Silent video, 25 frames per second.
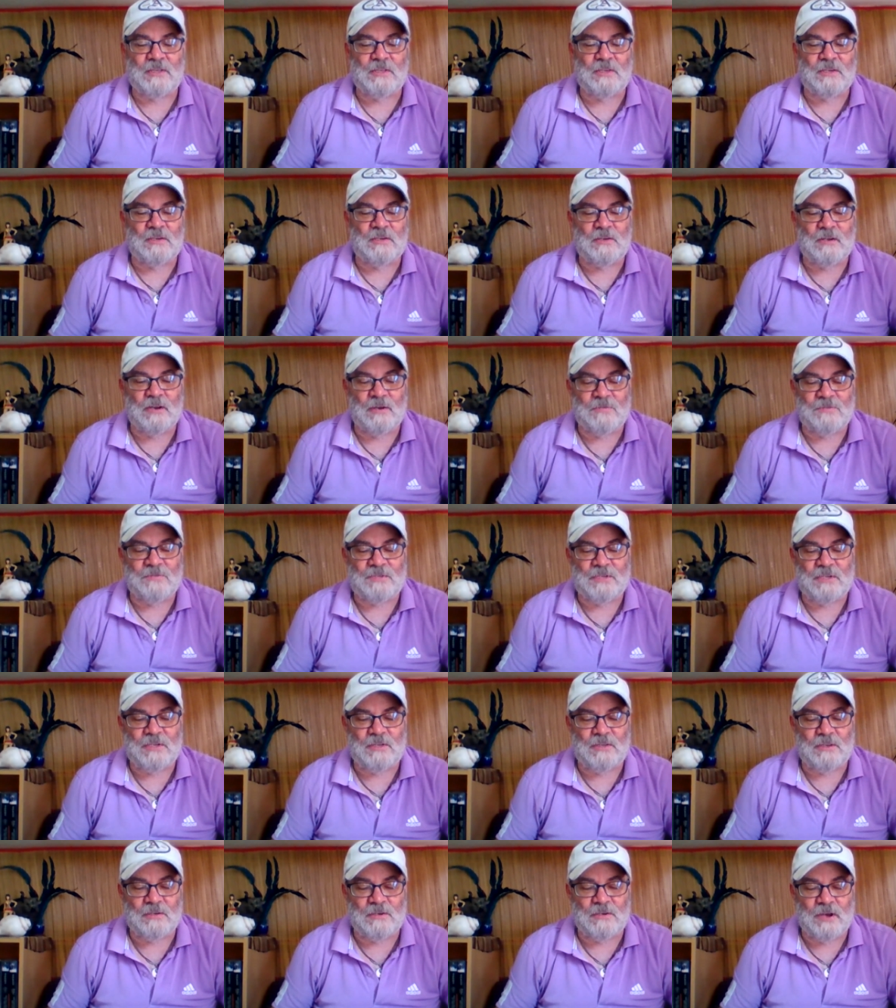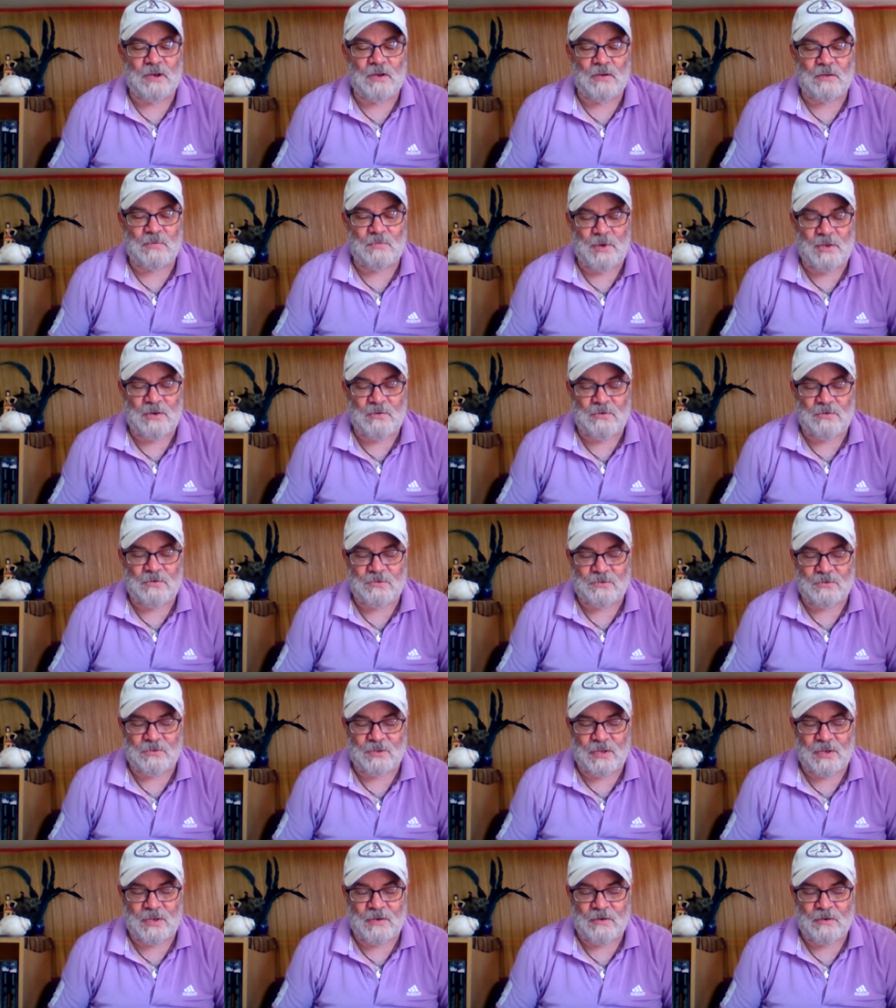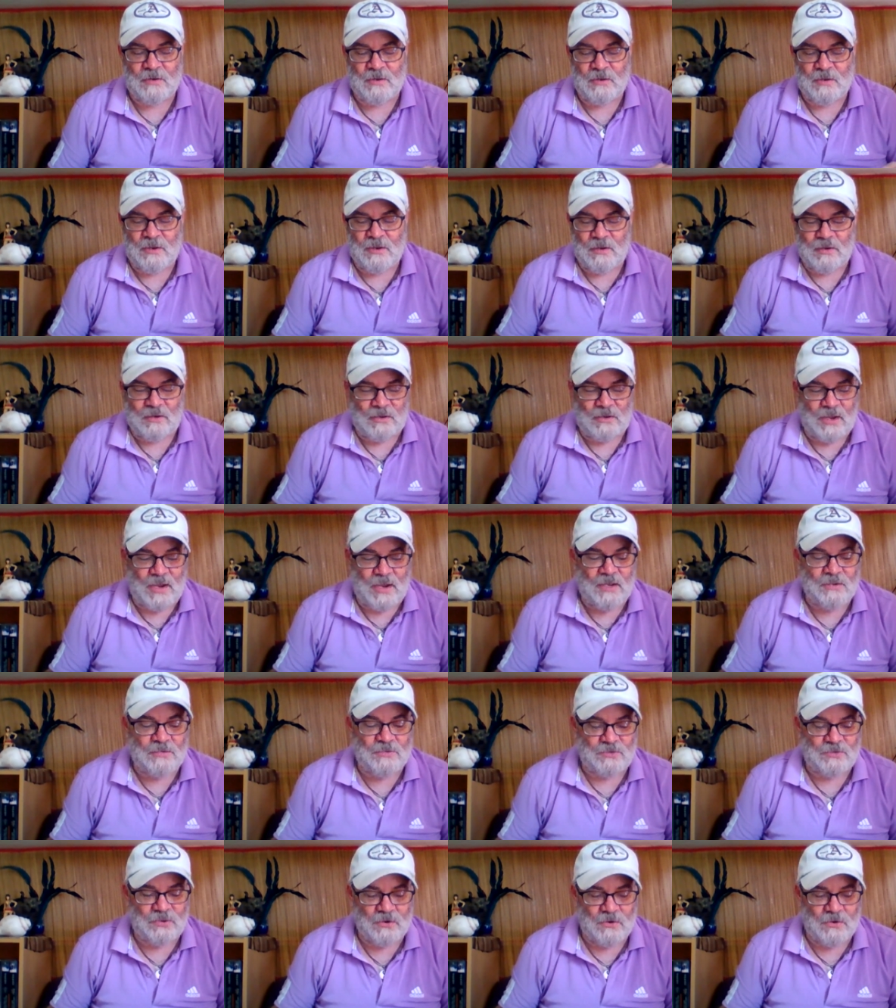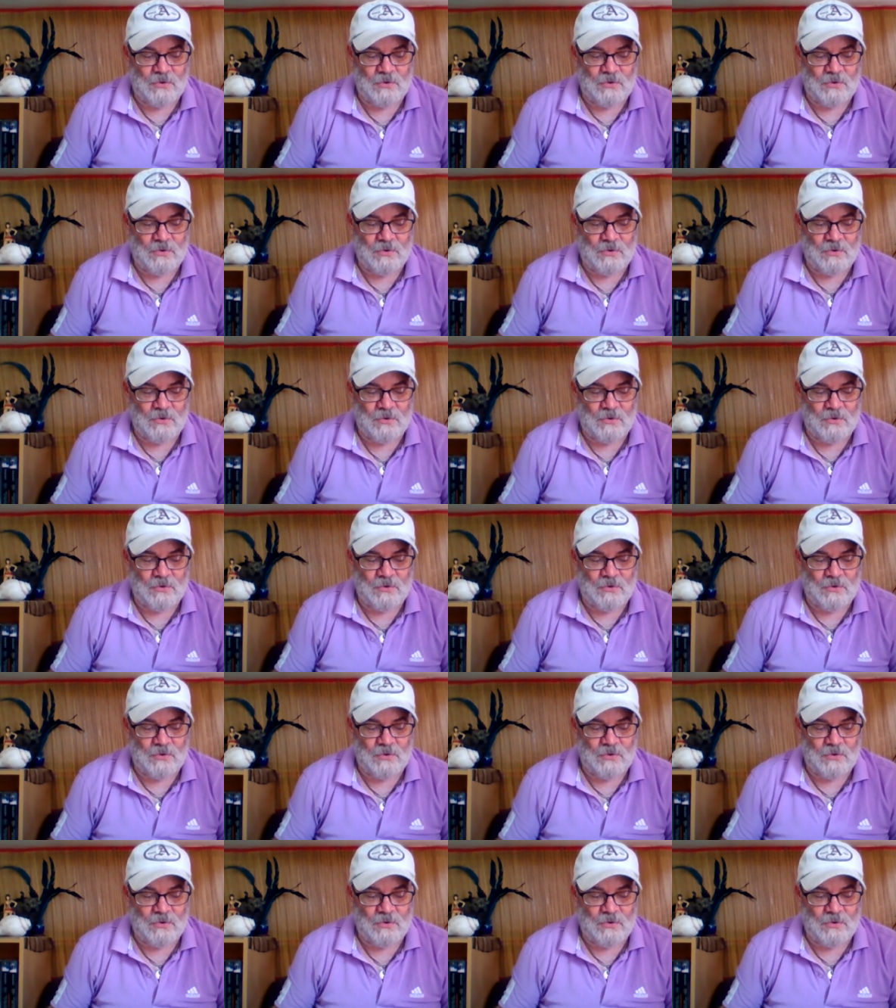I've seen so, I've seen documentaries on that. Yeah.